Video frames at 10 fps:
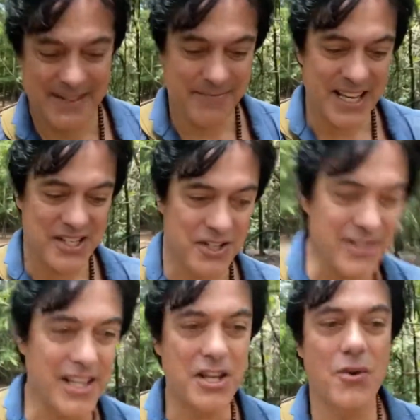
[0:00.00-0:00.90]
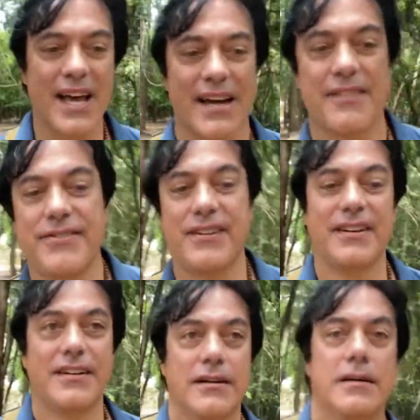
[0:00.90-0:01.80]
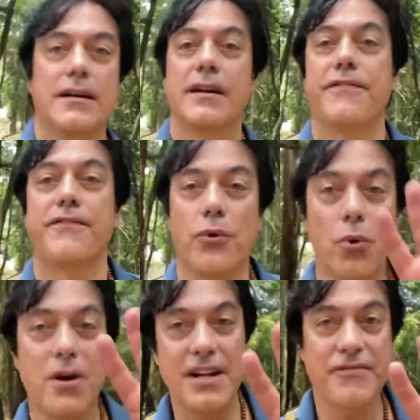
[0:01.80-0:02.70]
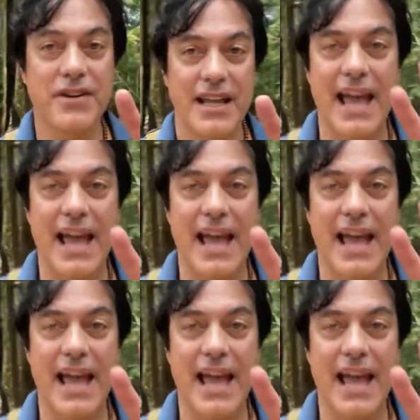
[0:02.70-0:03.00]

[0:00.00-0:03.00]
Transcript: Make sure that you have 4 different